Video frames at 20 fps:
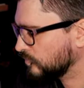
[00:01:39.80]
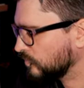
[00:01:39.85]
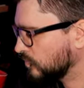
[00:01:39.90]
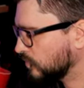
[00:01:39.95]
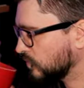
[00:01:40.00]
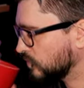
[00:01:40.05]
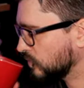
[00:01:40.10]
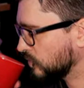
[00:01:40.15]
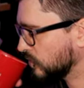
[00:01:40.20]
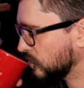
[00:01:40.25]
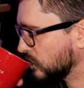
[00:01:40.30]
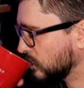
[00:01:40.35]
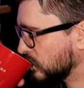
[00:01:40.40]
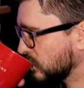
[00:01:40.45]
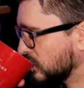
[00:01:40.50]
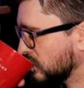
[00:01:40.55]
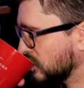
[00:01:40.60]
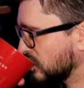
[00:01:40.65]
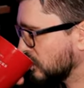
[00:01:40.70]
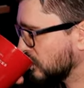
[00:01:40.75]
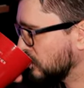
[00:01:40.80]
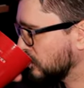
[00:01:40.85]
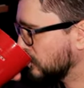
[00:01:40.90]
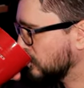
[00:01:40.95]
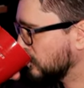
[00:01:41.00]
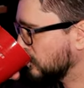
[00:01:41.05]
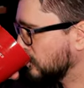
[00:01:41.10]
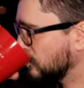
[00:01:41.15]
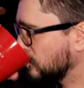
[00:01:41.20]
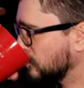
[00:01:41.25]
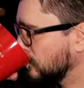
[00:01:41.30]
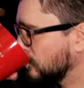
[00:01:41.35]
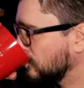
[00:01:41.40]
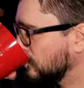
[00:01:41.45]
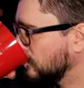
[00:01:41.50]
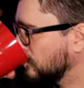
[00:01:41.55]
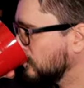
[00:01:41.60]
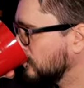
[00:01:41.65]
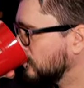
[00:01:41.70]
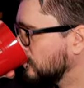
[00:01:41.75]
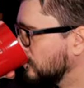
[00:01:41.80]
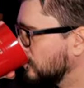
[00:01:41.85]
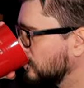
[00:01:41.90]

No one is speaking in this clip.